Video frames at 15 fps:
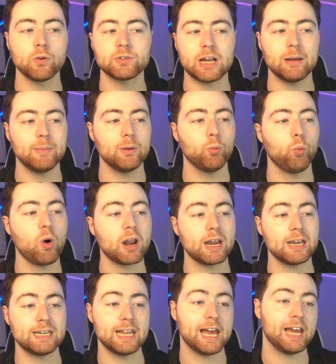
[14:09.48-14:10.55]
I mean, what a
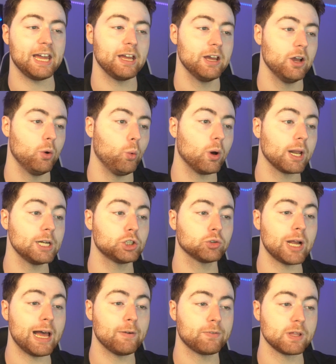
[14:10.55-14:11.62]
day. What a
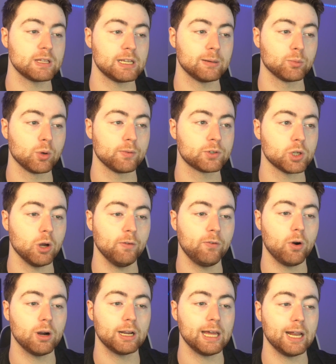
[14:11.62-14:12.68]
draft for the Timberwolves so
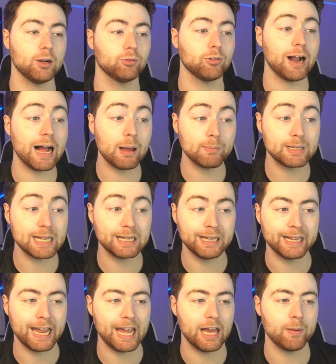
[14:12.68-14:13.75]
far, getting Rob
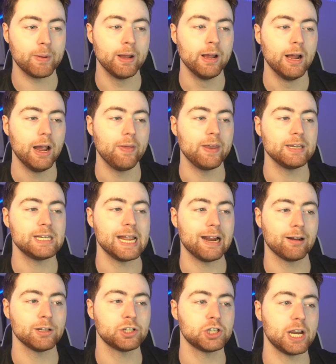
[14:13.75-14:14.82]
Dillingham and then
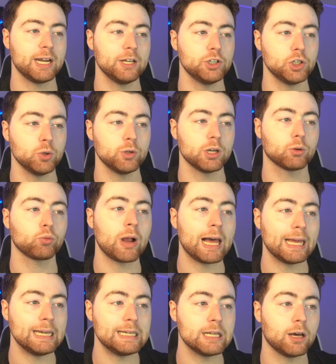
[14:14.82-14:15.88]
Terrence Shannon Jr.,
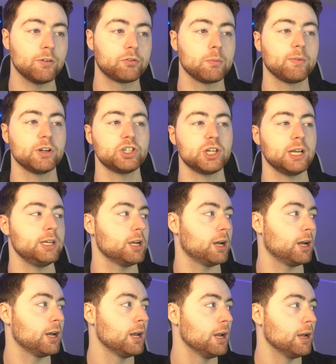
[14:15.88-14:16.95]
Ryan Dunn from
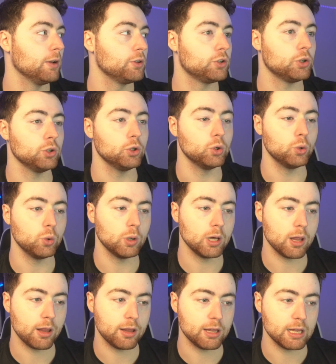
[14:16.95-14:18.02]
Virginia to
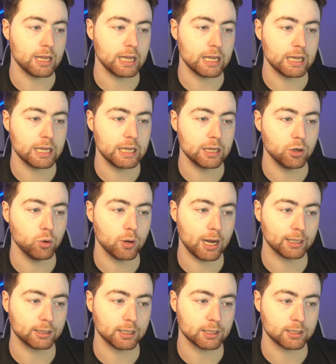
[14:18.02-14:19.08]
the, who
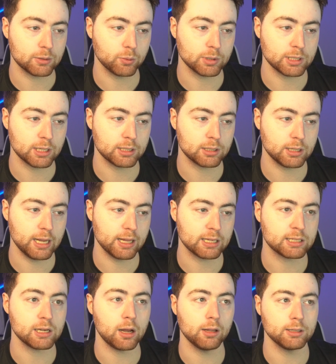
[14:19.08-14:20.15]
got this? Was this, yeah, the
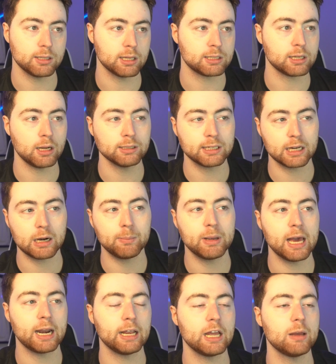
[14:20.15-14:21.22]
Suns. The Suns ended up
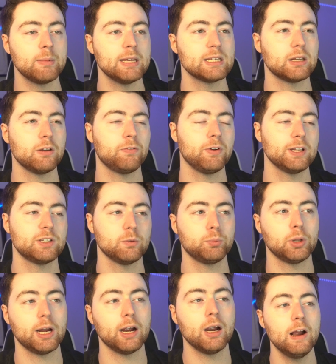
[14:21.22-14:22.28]
getting him. He's a defensive
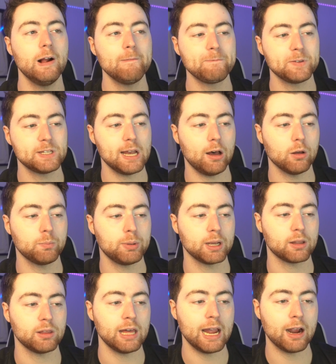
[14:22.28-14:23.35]
player. Solid pick
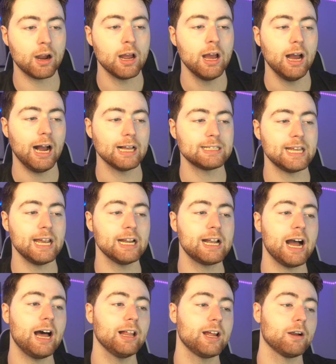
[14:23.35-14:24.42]
there. Isaiah
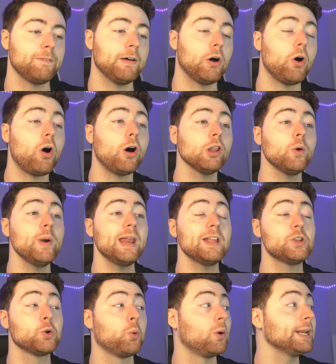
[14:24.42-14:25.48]
Collier fell all the way to
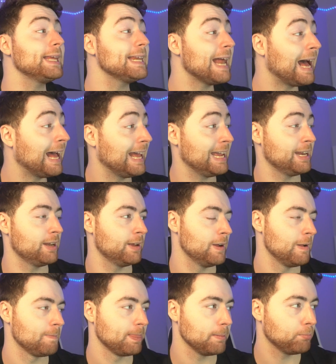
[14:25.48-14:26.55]
29.
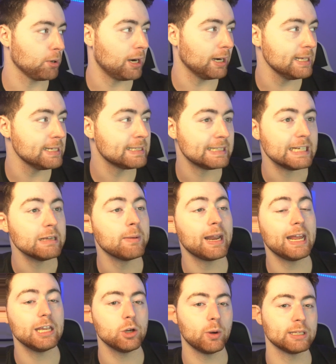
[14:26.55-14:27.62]
Bronny's teammate
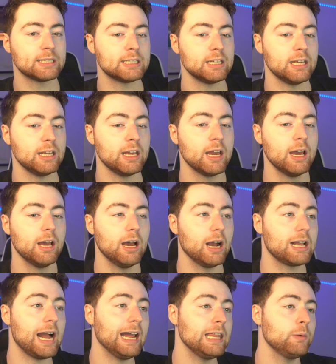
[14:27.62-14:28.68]
at USC, a
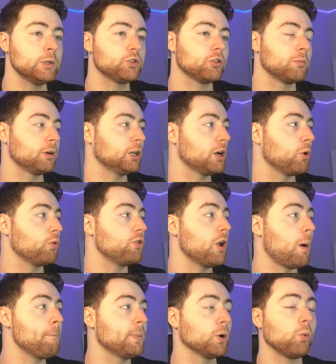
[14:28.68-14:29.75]
guy that was rumored to go
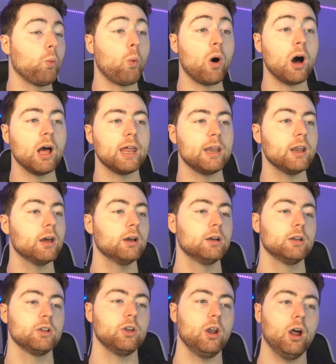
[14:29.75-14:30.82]
number 1,
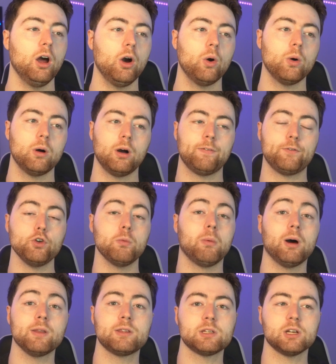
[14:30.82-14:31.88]
you know, a few
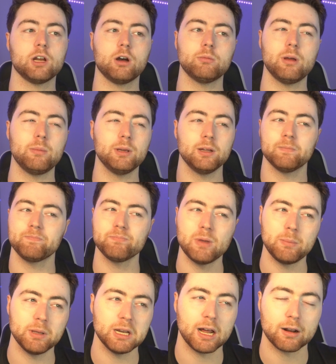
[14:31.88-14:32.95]
months ago, maybe
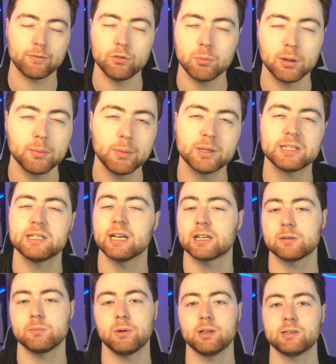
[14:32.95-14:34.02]
not a few months, maybe
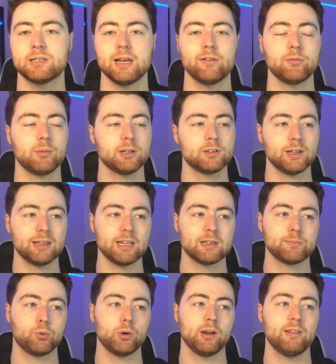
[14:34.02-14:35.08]
6 months, 7 months at this
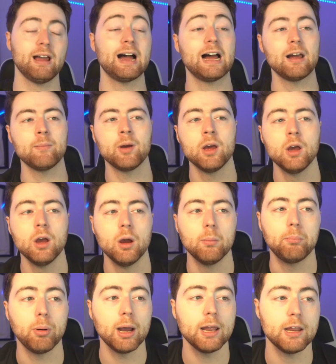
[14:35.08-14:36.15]
point in time.
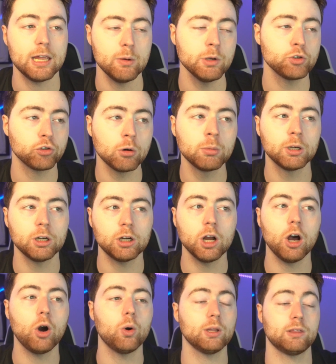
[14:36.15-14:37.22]
But he was rumored to
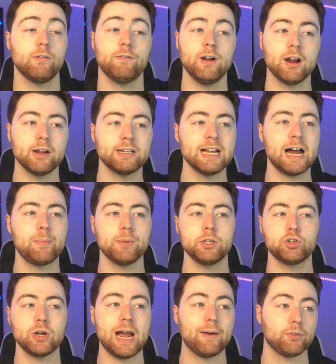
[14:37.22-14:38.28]
go at the very top of the
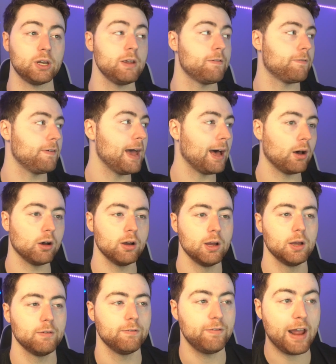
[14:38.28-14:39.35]
draft, and he fell
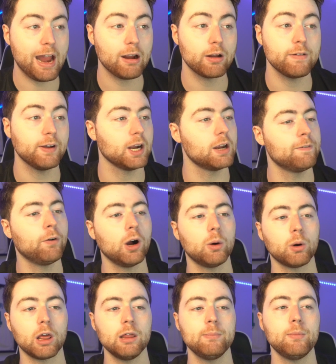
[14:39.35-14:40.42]
very, very far.
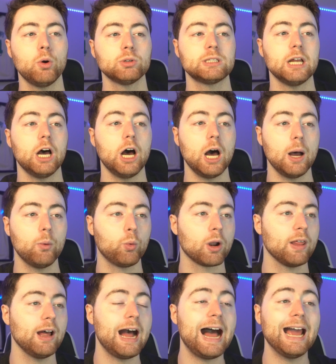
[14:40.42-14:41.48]
One of
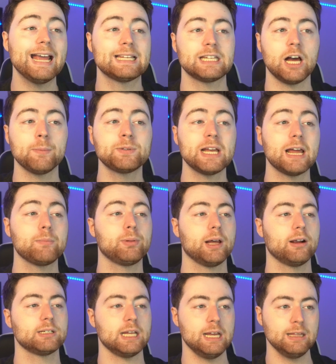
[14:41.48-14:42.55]
the highest upside
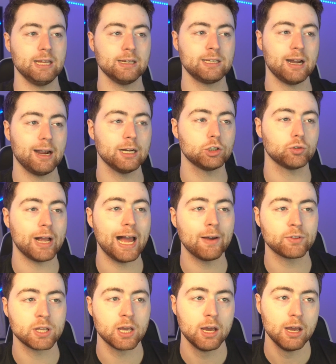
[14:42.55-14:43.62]
players in the entire
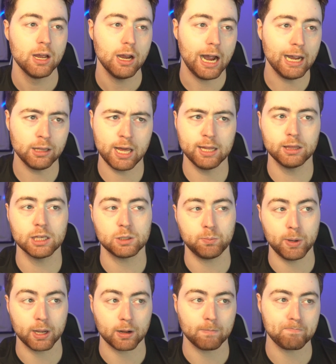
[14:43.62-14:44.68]
draft. I like this
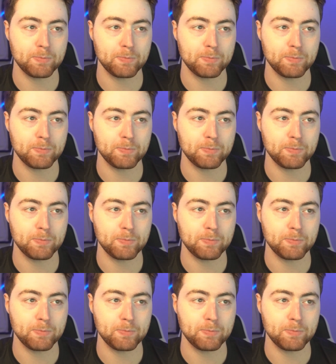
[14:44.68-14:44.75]
pick.